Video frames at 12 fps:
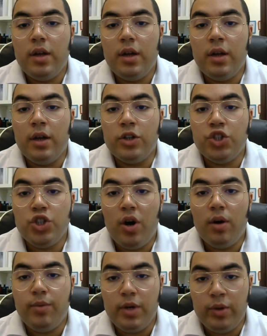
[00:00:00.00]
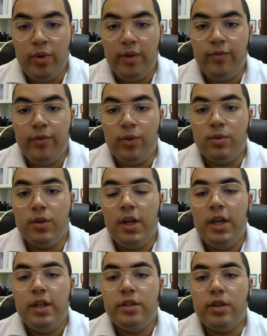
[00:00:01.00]
of sharp grapefruit
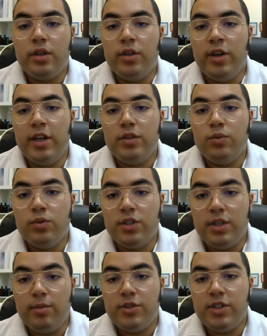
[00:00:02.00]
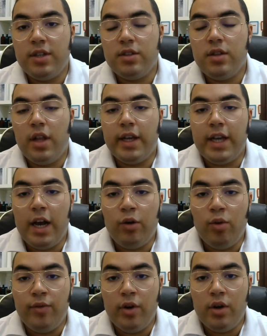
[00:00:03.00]
that you get with some scents like
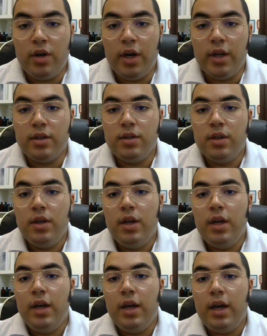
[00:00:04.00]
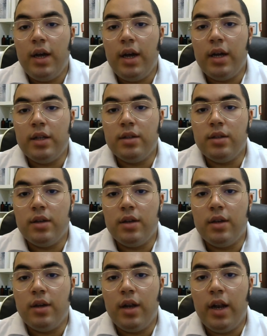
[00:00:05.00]
Aqua Fahrenheit and
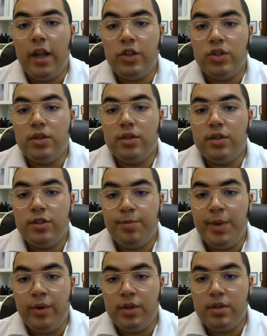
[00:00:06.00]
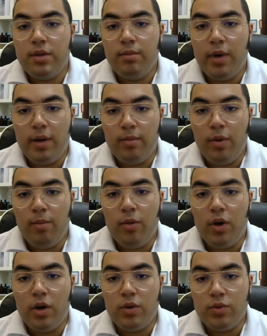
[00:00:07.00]
Legend Spirit by Mont
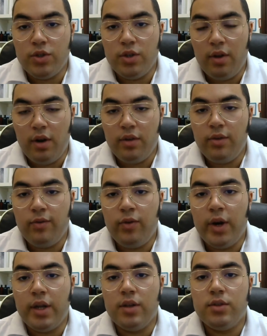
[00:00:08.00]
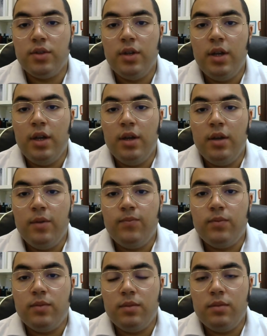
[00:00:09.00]
Blanc, which is another fragrance
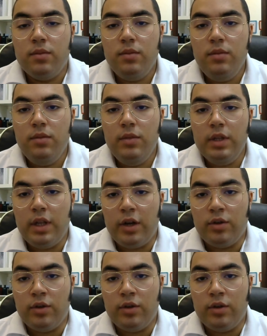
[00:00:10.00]
that